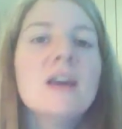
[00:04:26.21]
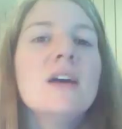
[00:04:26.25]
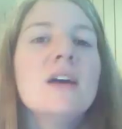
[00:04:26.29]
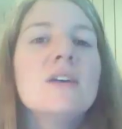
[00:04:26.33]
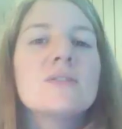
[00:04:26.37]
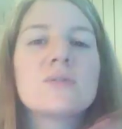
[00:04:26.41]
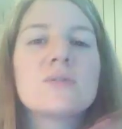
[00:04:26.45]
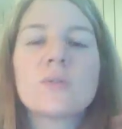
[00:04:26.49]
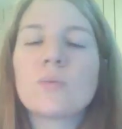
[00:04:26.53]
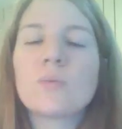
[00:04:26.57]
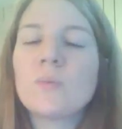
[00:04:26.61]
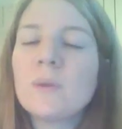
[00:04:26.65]

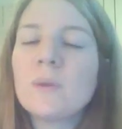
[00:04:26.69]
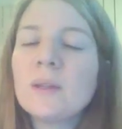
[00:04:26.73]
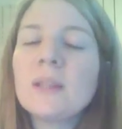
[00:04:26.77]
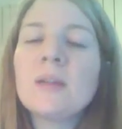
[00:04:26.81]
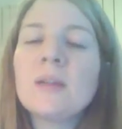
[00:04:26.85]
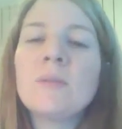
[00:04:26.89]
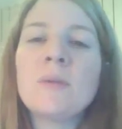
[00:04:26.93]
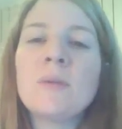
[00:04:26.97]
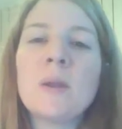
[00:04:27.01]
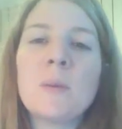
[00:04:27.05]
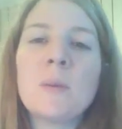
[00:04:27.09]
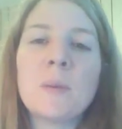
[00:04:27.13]
So really
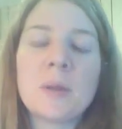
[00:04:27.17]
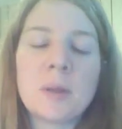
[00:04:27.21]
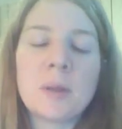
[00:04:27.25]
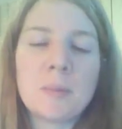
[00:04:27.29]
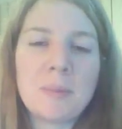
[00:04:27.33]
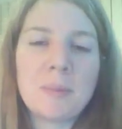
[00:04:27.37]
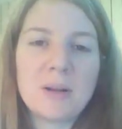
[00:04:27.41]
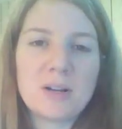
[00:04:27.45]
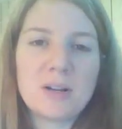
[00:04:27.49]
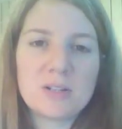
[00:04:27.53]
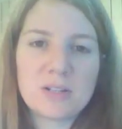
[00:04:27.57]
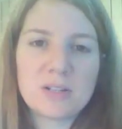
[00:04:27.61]
read what your
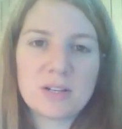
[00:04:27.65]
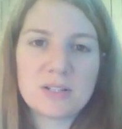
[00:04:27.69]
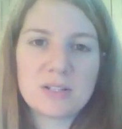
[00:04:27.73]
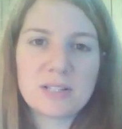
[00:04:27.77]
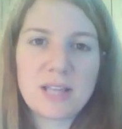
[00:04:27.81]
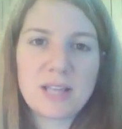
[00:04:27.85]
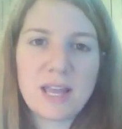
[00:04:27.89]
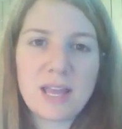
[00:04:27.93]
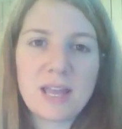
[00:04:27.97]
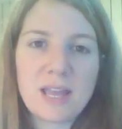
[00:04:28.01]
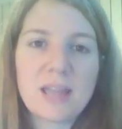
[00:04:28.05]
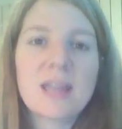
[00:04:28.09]
peers are
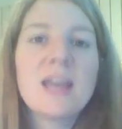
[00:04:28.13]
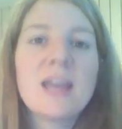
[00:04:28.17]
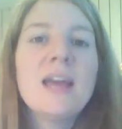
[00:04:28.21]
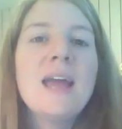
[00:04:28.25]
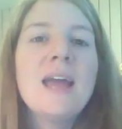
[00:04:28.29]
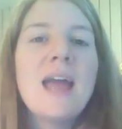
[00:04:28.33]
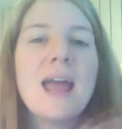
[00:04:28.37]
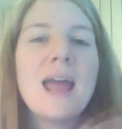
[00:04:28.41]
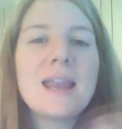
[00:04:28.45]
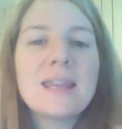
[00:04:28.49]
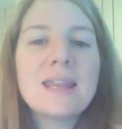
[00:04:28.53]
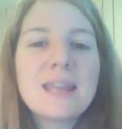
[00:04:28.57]
saying
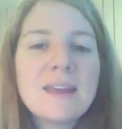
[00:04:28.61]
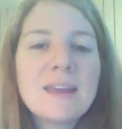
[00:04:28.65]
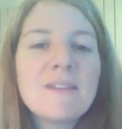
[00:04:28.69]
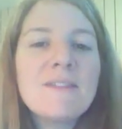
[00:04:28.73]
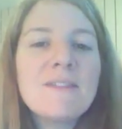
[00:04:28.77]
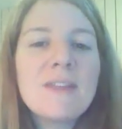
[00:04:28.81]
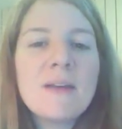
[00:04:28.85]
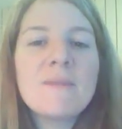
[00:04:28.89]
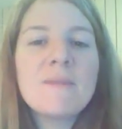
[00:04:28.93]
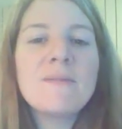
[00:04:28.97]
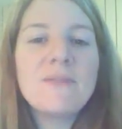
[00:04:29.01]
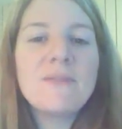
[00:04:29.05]
and give
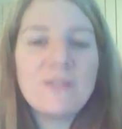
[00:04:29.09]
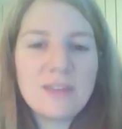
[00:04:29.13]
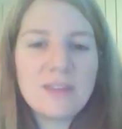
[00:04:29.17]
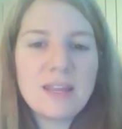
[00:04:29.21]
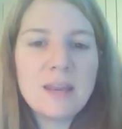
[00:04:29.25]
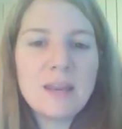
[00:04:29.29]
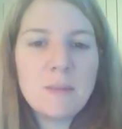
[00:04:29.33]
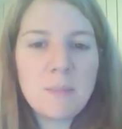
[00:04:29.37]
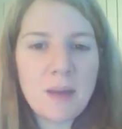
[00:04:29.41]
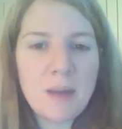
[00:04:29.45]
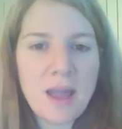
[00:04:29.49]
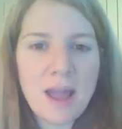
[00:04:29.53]
them
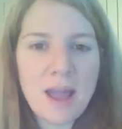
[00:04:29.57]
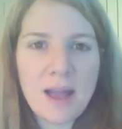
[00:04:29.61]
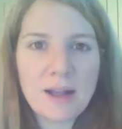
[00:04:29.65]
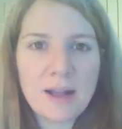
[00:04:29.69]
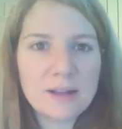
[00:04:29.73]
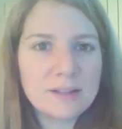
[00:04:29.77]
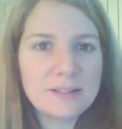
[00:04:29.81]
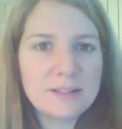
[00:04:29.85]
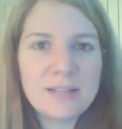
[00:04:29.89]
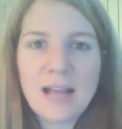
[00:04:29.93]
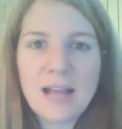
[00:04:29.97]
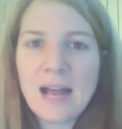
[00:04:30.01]

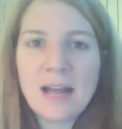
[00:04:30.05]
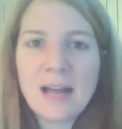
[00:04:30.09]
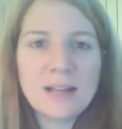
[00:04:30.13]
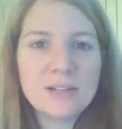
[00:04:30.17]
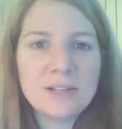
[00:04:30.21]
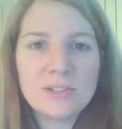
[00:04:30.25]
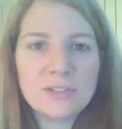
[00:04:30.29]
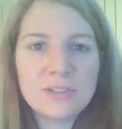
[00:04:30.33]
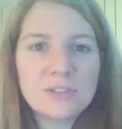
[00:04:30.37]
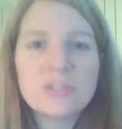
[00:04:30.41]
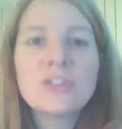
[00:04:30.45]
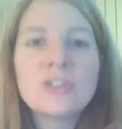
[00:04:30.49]
feedback, not
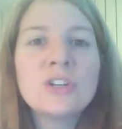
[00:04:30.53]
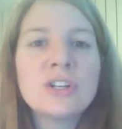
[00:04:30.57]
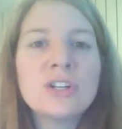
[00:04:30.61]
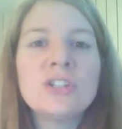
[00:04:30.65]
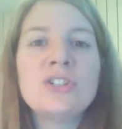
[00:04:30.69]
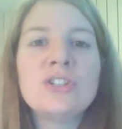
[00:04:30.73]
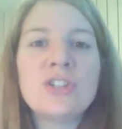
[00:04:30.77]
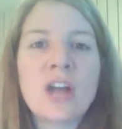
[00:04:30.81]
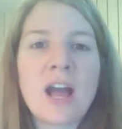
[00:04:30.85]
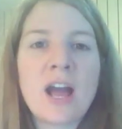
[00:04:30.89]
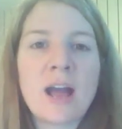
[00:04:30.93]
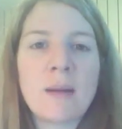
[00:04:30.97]
good
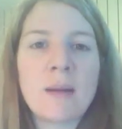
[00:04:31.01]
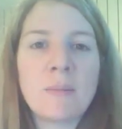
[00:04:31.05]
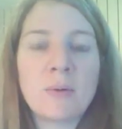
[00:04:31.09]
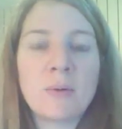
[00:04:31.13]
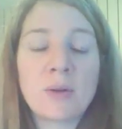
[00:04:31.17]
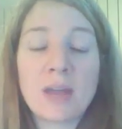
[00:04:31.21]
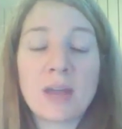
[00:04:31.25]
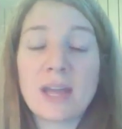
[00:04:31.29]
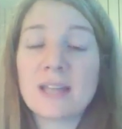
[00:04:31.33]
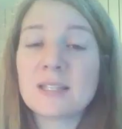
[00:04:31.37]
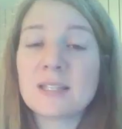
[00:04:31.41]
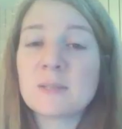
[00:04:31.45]
job,
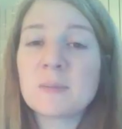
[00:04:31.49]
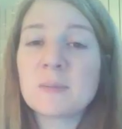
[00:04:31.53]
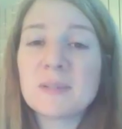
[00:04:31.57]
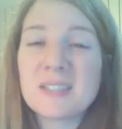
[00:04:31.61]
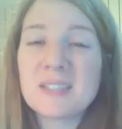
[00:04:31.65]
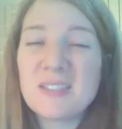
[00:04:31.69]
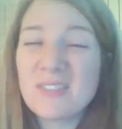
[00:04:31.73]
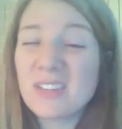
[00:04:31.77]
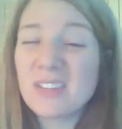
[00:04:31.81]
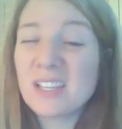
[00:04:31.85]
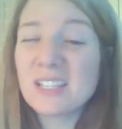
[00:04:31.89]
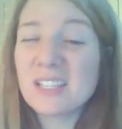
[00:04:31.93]
okay? It
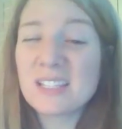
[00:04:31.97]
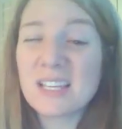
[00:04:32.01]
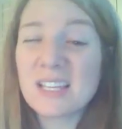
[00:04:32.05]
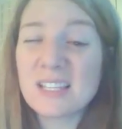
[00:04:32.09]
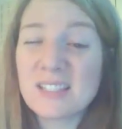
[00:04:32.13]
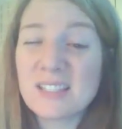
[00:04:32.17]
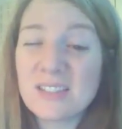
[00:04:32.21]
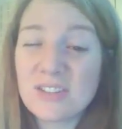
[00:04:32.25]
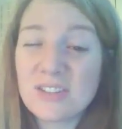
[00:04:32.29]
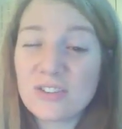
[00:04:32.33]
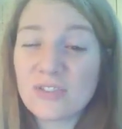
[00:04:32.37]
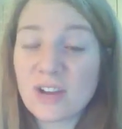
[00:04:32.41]
specifically says
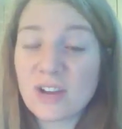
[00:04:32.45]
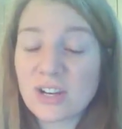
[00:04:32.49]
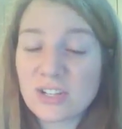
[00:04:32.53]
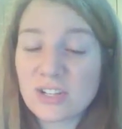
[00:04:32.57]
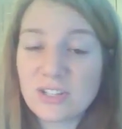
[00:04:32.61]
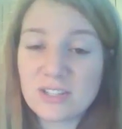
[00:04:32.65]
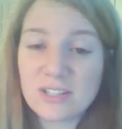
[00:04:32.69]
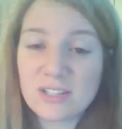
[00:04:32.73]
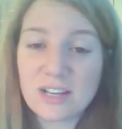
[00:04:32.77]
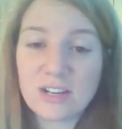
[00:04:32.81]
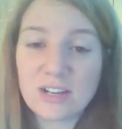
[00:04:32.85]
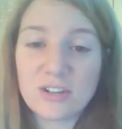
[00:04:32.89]
in the
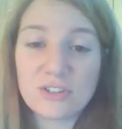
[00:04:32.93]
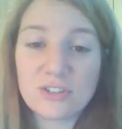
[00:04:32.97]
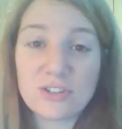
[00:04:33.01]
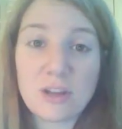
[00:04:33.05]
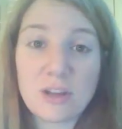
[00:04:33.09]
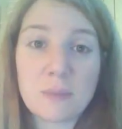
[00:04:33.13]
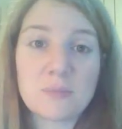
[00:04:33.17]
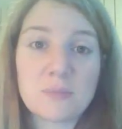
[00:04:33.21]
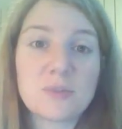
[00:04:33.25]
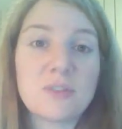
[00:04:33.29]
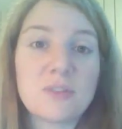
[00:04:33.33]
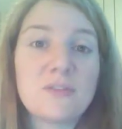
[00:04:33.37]
directions, not good
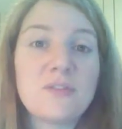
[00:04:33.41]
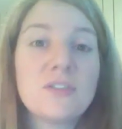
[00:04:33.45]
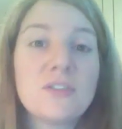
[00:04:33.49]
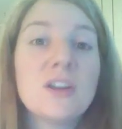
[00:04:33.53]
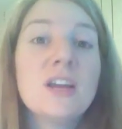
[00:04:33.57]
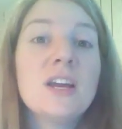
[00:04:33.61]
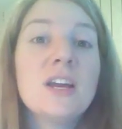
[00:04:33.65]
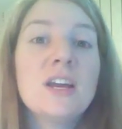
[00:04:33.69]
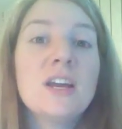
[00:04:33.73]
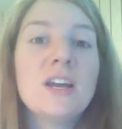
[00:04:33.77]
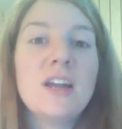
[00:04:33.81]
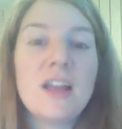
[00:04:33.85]
job. So
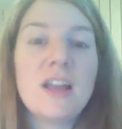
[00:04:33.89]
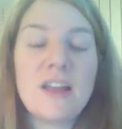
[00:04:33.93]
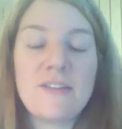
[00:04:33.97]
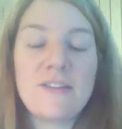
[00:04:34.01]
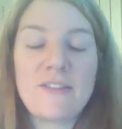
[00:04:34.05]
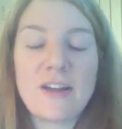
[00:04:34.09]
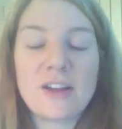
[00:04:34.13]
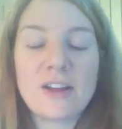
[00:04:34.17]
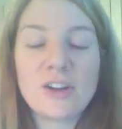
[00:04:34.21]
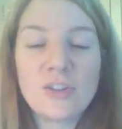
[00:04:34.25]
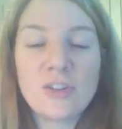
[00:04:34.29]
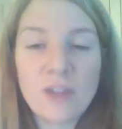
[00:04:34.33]
if
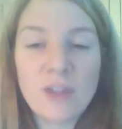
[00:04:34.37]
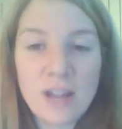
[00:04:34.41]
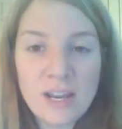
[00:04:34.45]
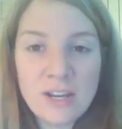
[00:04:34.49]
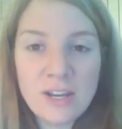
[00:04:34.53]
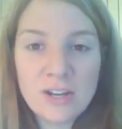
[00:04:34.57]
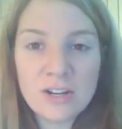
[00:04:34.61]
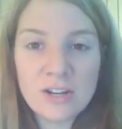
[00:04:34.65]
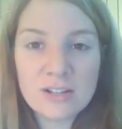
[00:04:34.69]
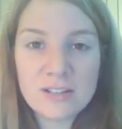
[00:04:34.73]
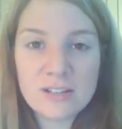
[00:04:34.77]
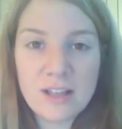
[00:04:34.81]
I grade
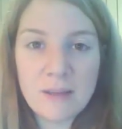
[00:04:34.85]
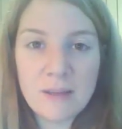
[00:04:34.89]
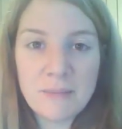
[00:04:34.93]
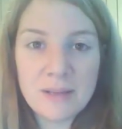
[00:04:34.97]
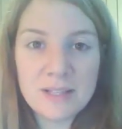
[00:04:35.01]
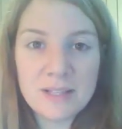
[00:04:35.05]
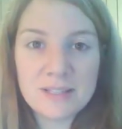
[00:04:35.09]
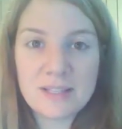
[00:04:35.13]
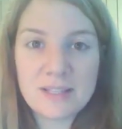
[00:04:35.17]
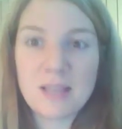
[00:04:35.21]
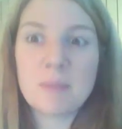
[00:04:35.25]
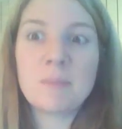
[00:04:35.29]
your assignment
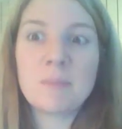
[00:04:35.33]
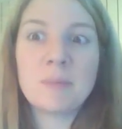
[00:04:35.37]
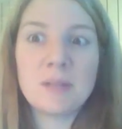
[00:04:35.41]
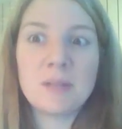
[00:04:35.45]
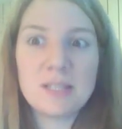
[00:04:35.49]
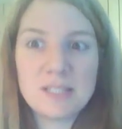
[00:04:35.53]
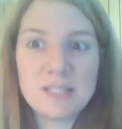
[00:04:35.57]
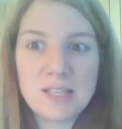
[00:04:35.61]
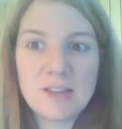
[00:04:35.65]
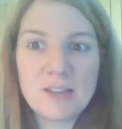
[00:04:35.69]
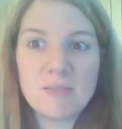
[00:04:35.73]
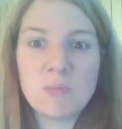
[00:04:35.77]
and say,
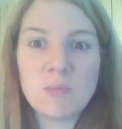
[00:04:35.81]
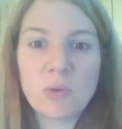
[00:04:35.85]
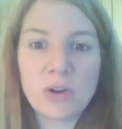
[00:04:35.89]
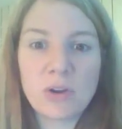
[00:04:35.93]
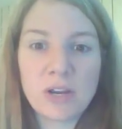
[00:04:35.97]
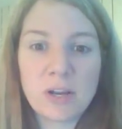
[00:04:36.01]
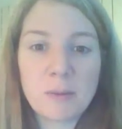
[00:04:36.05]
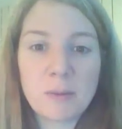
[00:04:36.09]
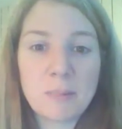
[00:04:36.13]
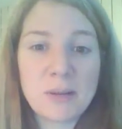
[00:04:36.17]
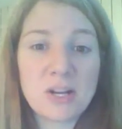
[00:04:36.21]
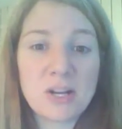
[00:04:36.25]
please give more to
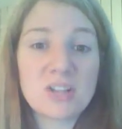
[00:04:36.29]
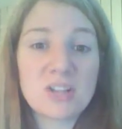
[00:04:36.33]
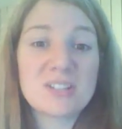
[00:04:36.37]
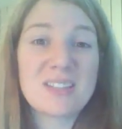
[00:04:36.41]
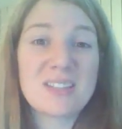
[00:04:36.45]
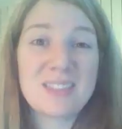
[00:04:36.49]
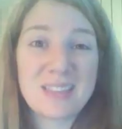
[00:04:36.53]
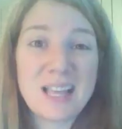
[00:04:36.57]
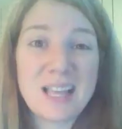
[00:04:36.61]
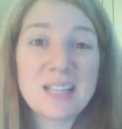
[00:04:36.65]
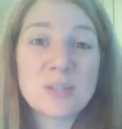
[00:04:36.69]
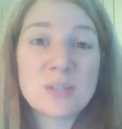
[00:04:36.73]
your peers,
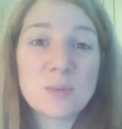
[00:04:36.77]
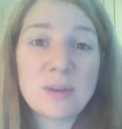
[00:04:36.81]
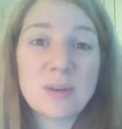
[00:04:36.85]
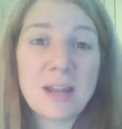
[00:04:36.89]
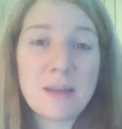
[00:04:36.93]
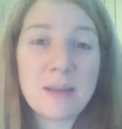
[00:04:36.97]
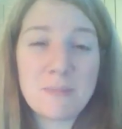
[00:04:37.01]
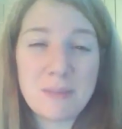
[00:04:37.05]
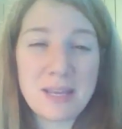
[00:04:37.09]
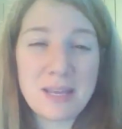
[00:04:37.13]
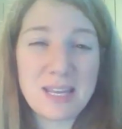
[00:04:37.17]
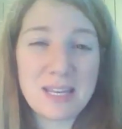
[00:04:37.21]
that's what I
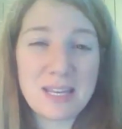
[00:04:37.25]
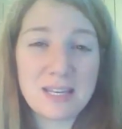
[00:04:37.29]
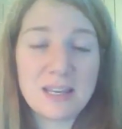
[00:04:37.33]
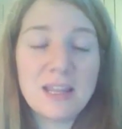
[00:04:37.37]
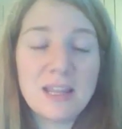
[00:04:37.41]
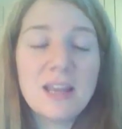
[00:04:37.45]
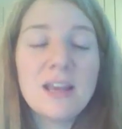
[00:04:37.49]
mean.